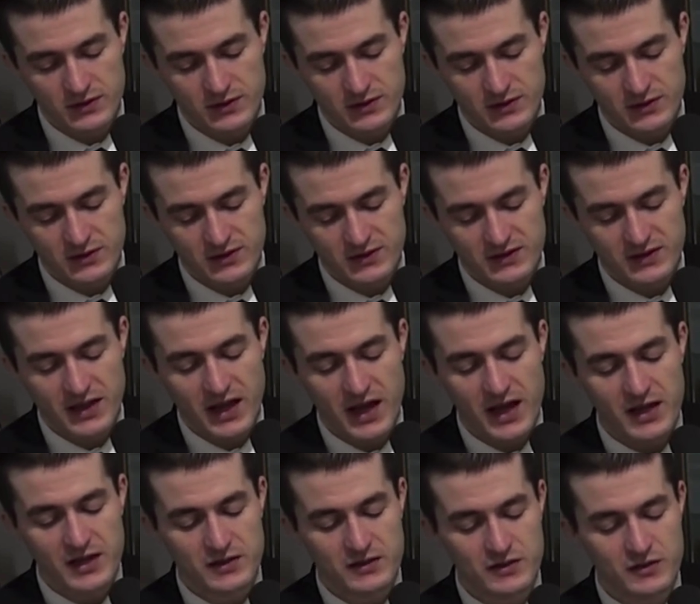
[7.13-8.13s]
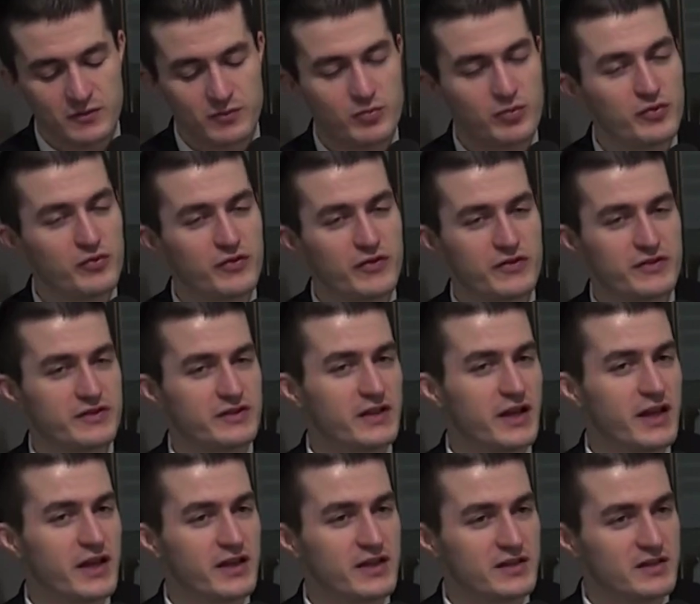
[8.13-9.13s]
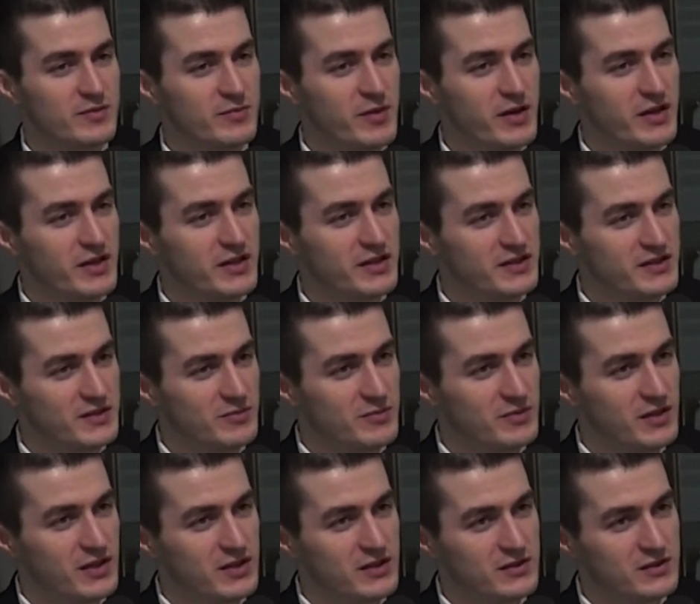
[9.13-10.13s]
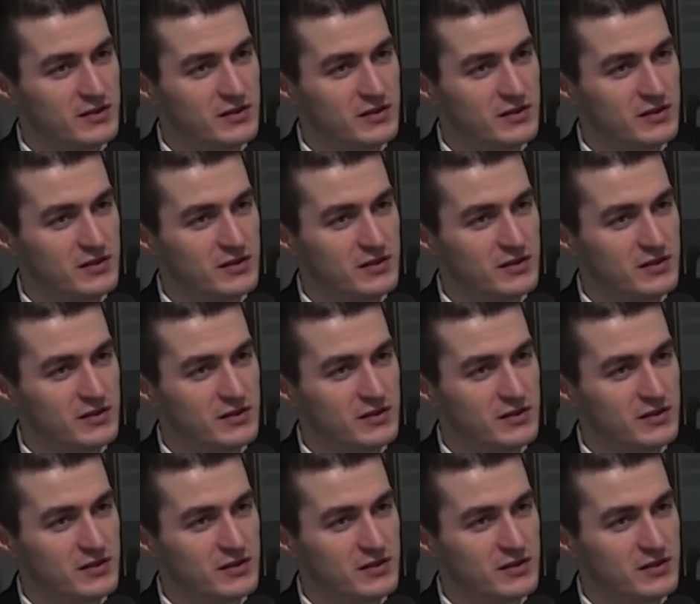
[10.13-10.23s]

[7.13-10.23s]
the status of proof of stake as the mechanism that